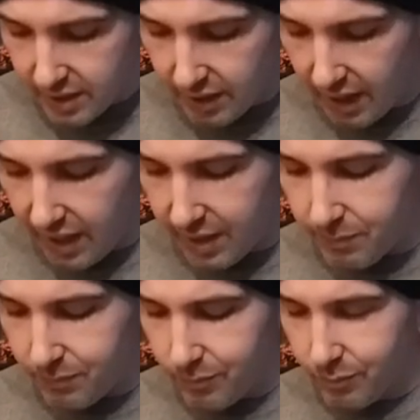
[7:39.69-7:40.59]
uh,
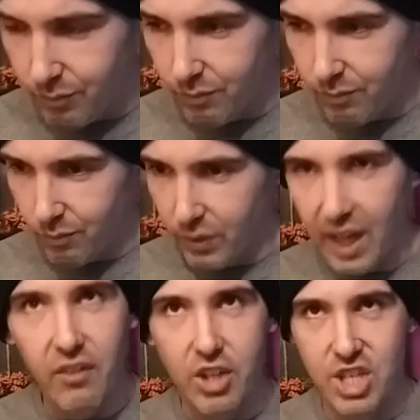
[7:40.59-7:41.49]
when I
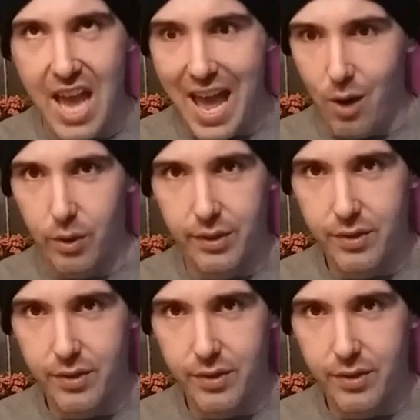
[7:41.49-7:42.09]
looked down.